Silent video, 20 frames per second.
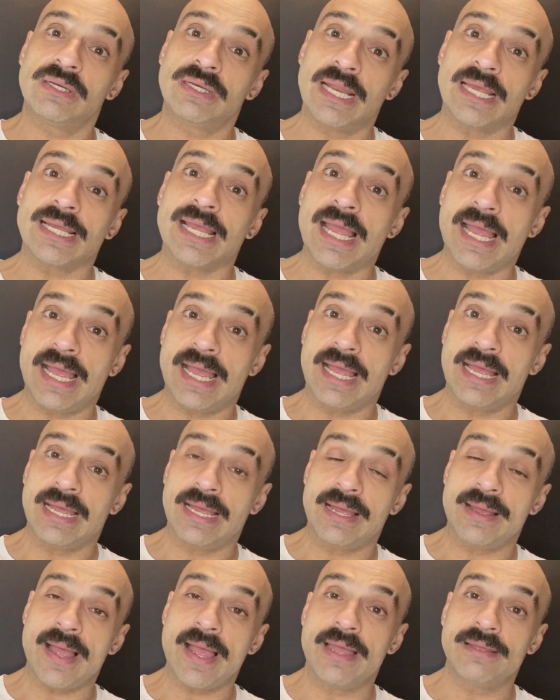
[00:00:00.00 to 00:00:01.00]
like,
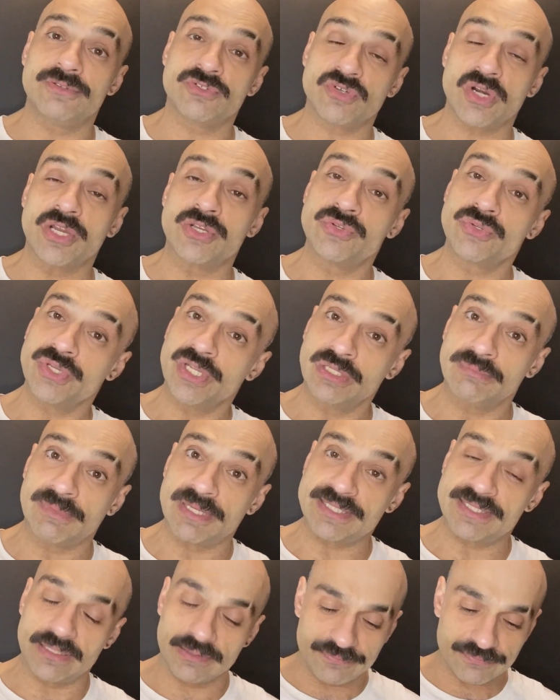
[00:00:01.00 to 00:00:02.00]
I tried to kill
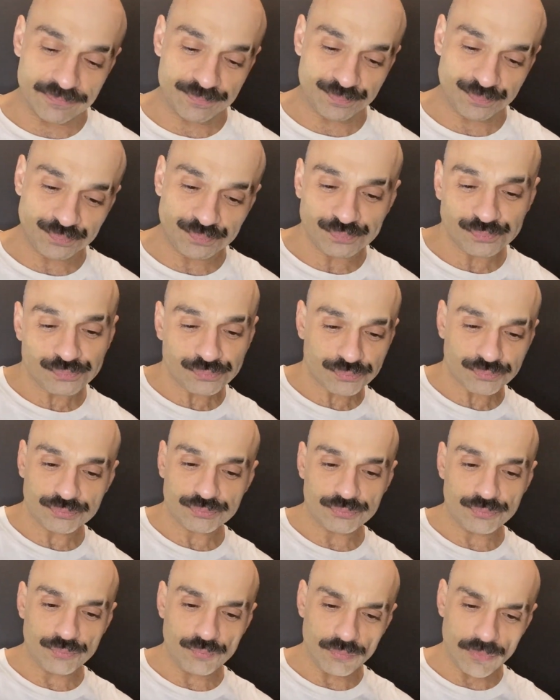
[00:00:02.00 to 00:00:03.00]
myself.
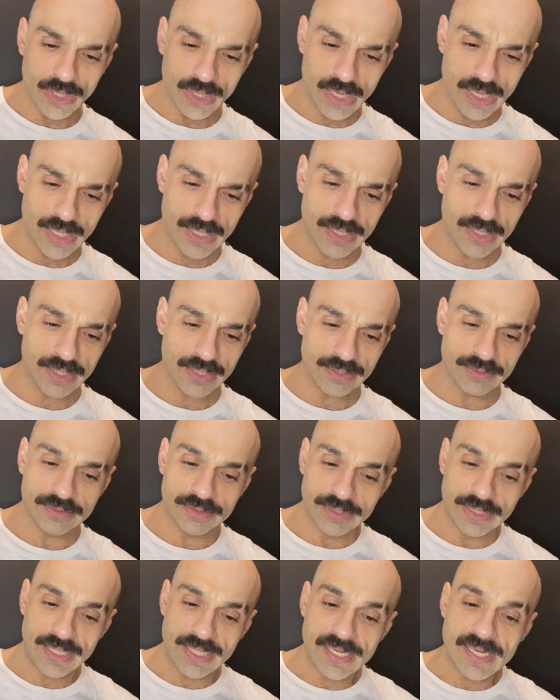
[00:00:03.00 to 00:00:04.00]

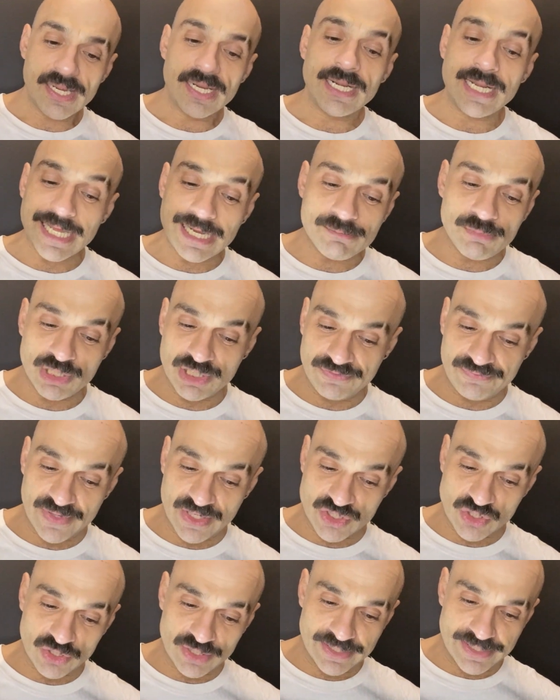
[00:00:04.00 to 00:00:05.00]
Lack
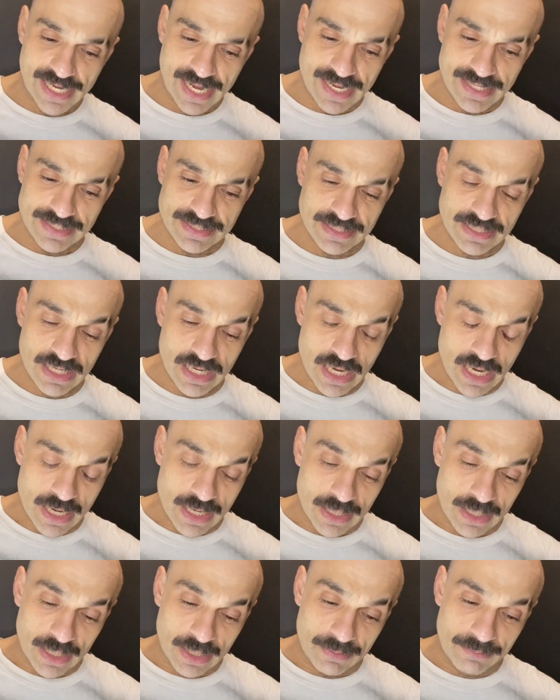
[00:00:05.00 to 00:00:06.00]
motivation, yes,
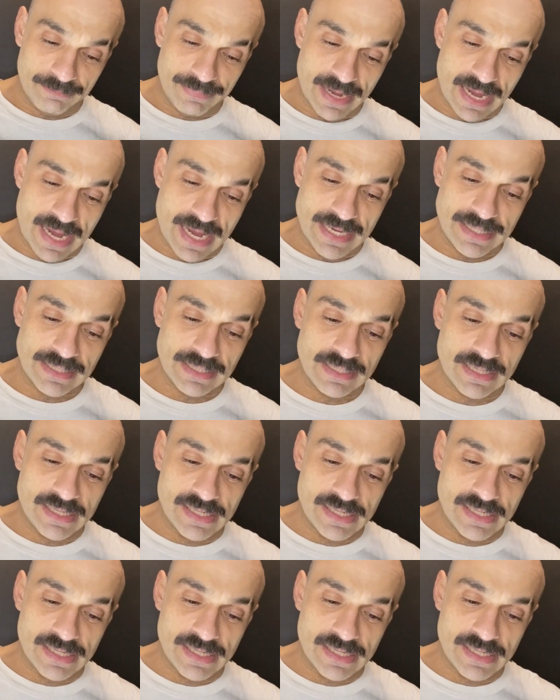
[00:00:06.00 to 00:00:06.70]
but